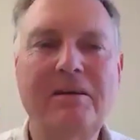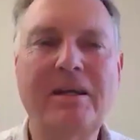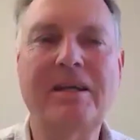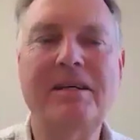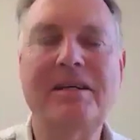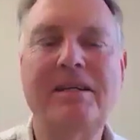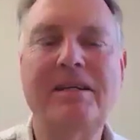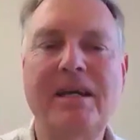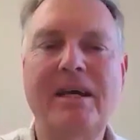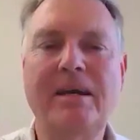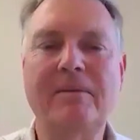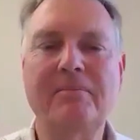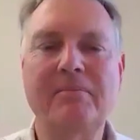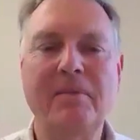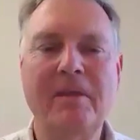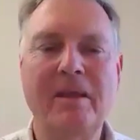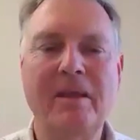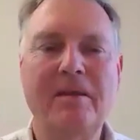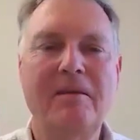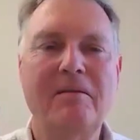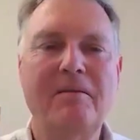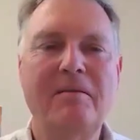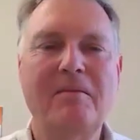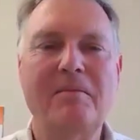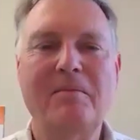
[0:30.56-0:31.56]
And
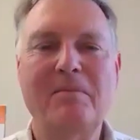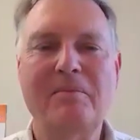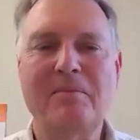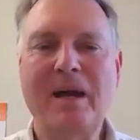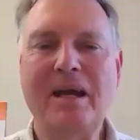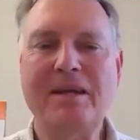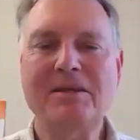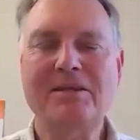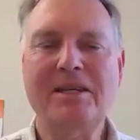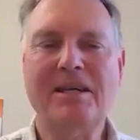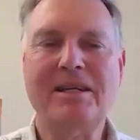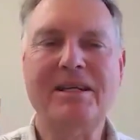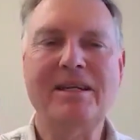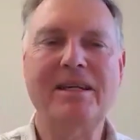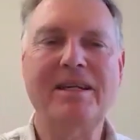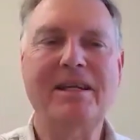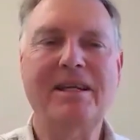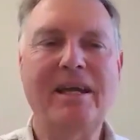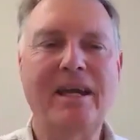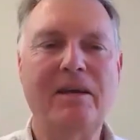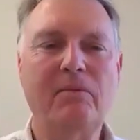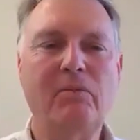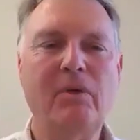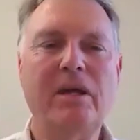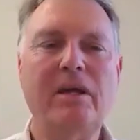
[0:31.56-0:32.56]

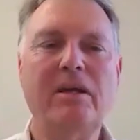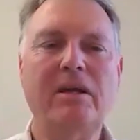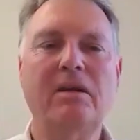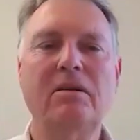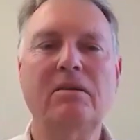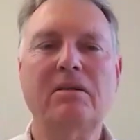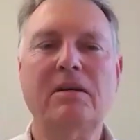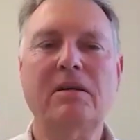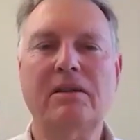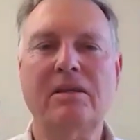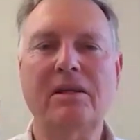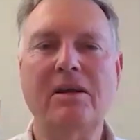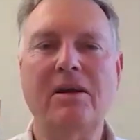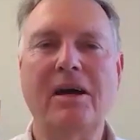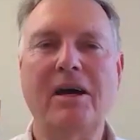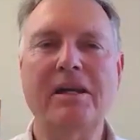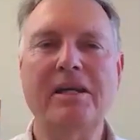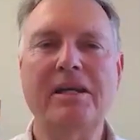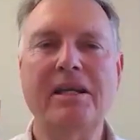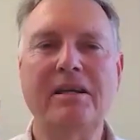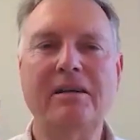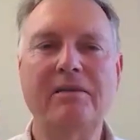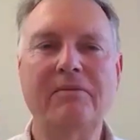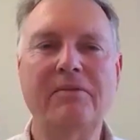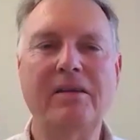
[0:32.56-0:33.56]
basically, yeah, we're going to look at the
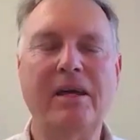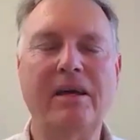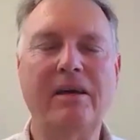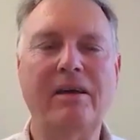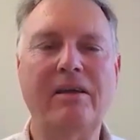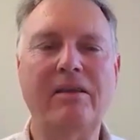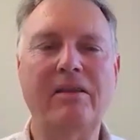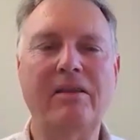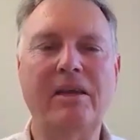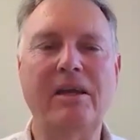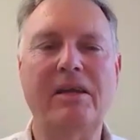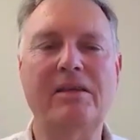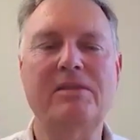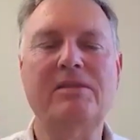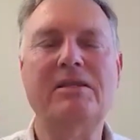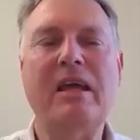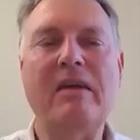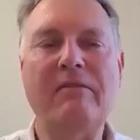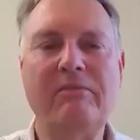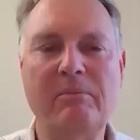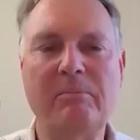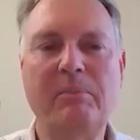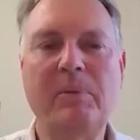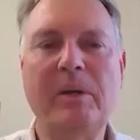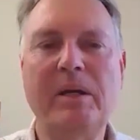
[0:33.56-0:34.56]
idea of the
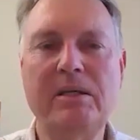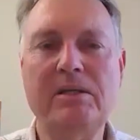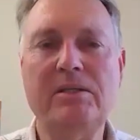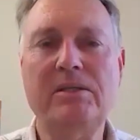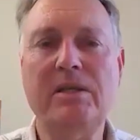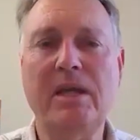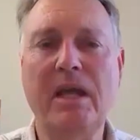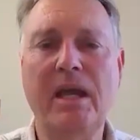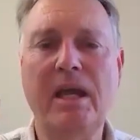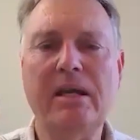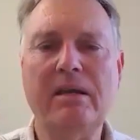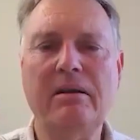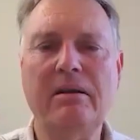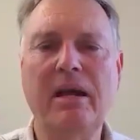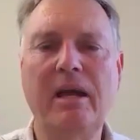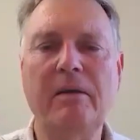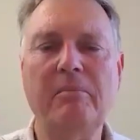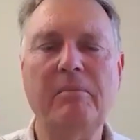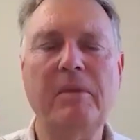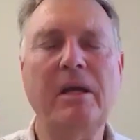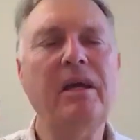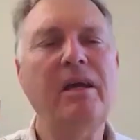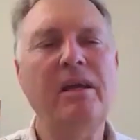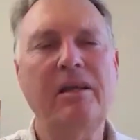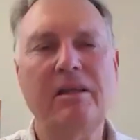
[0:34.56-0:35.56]
7-piece
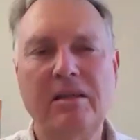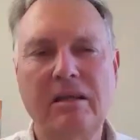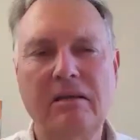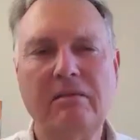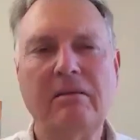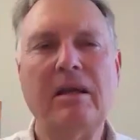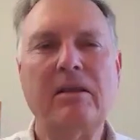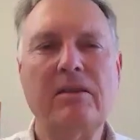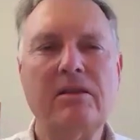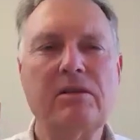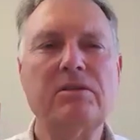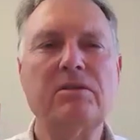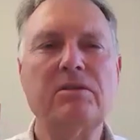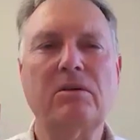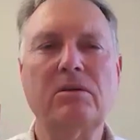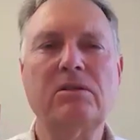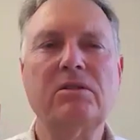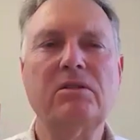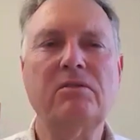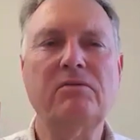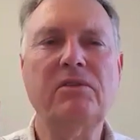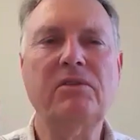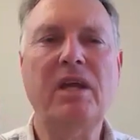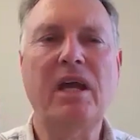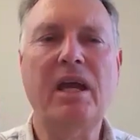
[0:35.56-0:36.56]
tangram. There are other sorts
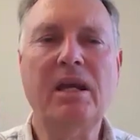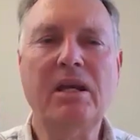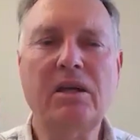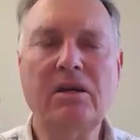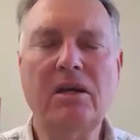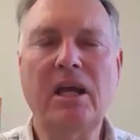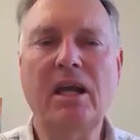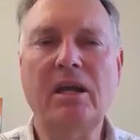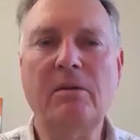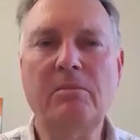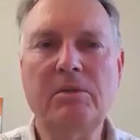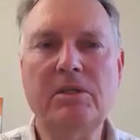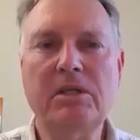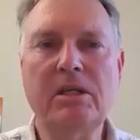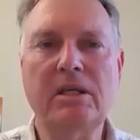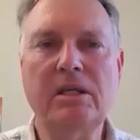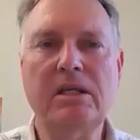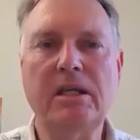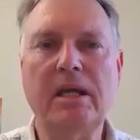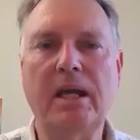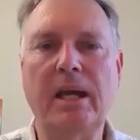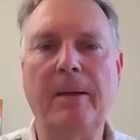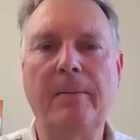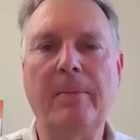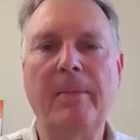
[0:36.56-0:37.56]
of tangrams and
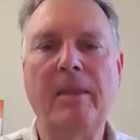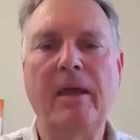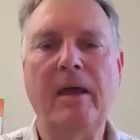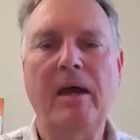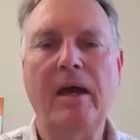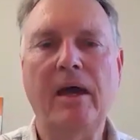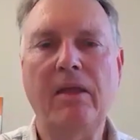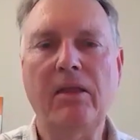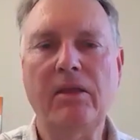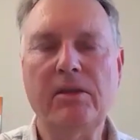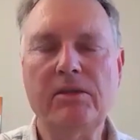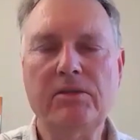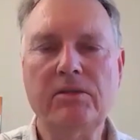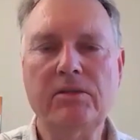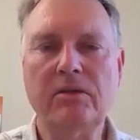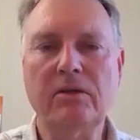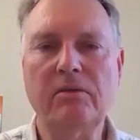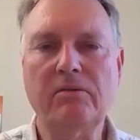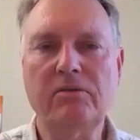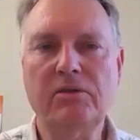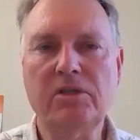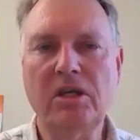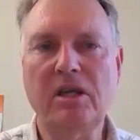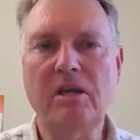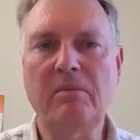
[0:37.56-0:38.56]
other sort
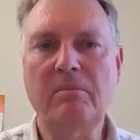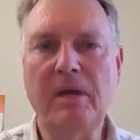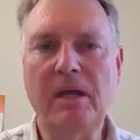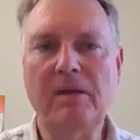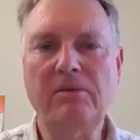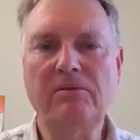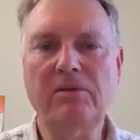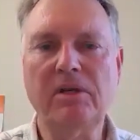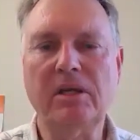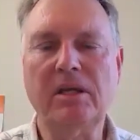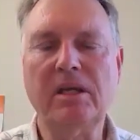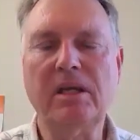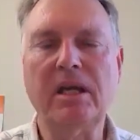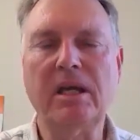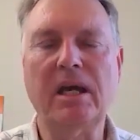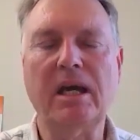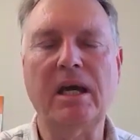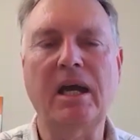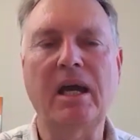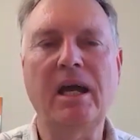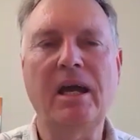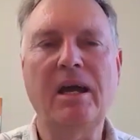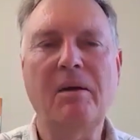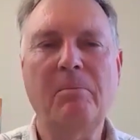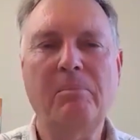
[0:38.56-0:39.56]
of geometric
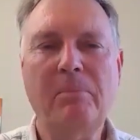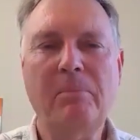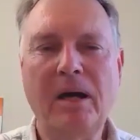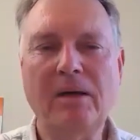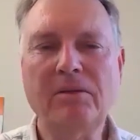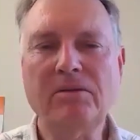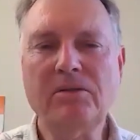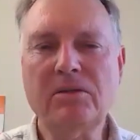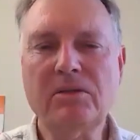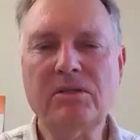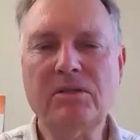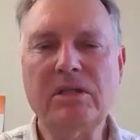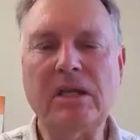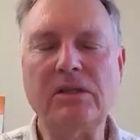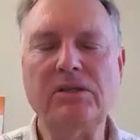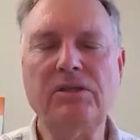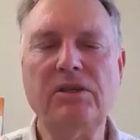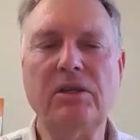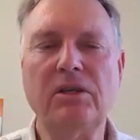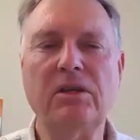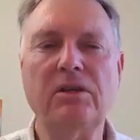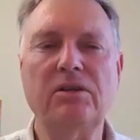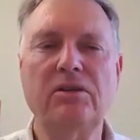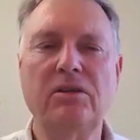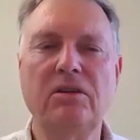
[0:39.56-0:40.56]
puzzles that
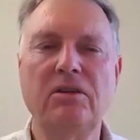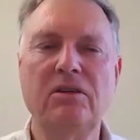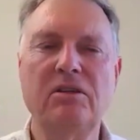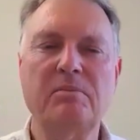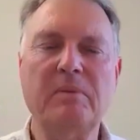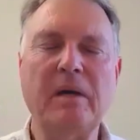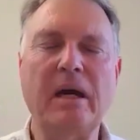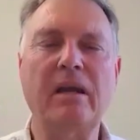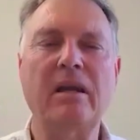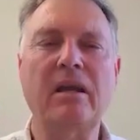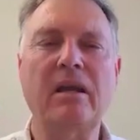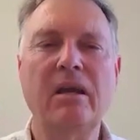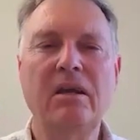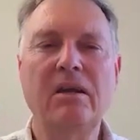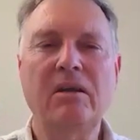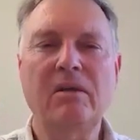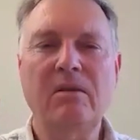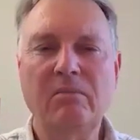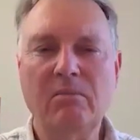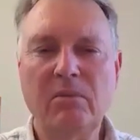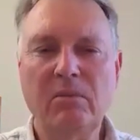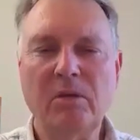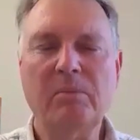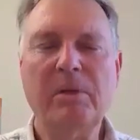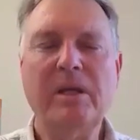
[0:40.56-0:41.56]
you can use, but
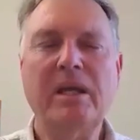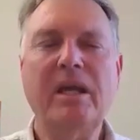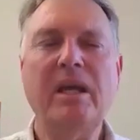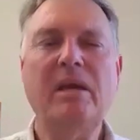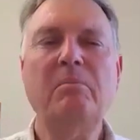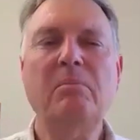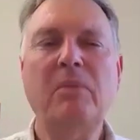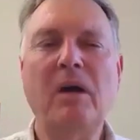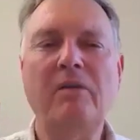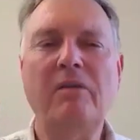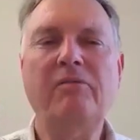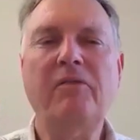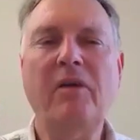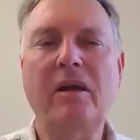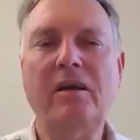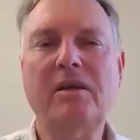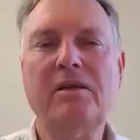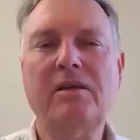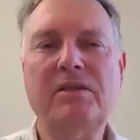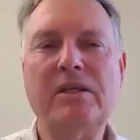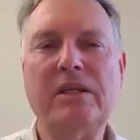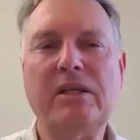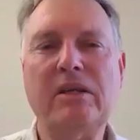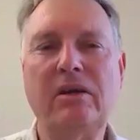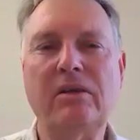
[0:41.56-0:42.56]
we'll begin by
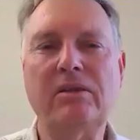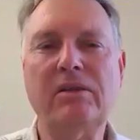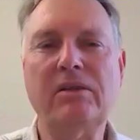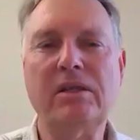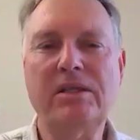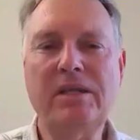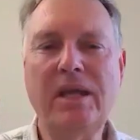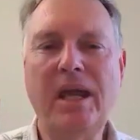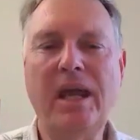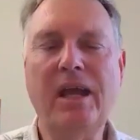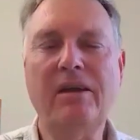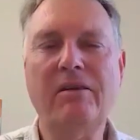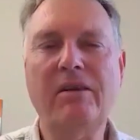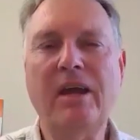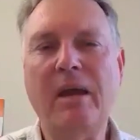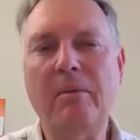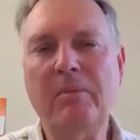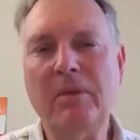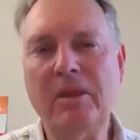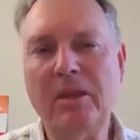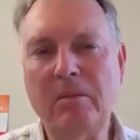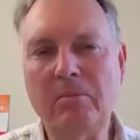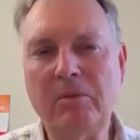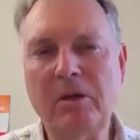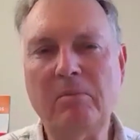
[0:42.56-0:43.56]
focusing on the tangram,
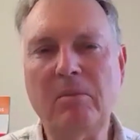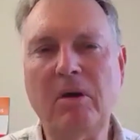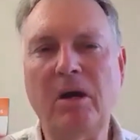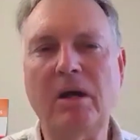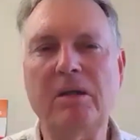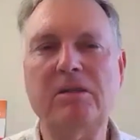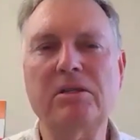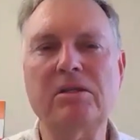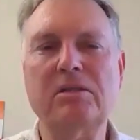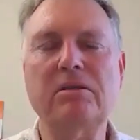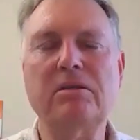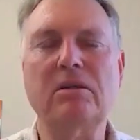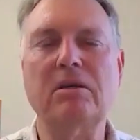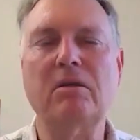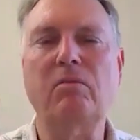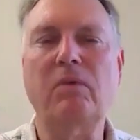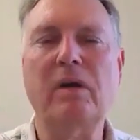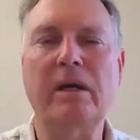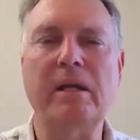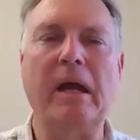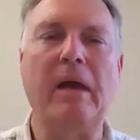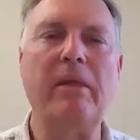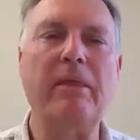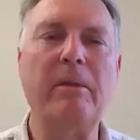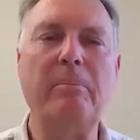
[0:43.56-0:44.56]
and then we might just look at
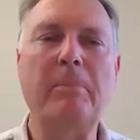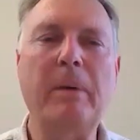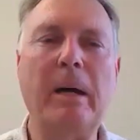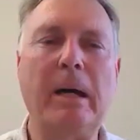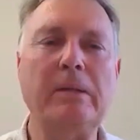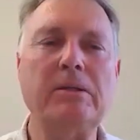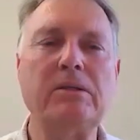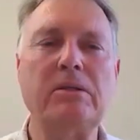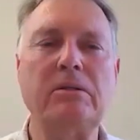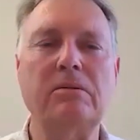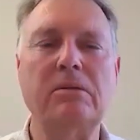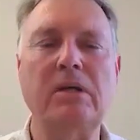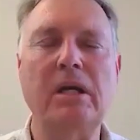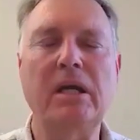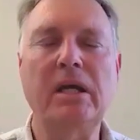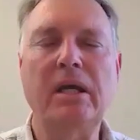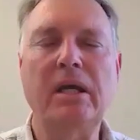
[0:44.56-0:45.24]
one other puzzle